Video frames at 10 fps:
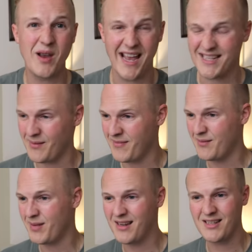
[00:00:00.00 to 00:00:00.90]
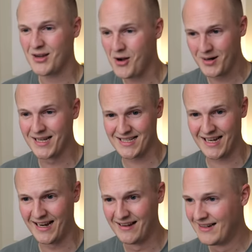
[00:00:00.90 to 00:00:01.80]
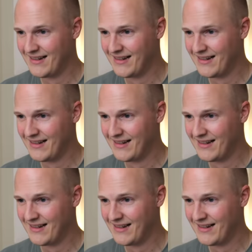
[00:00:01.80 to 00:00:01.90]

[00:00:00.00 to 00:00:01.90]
and get something because honestly,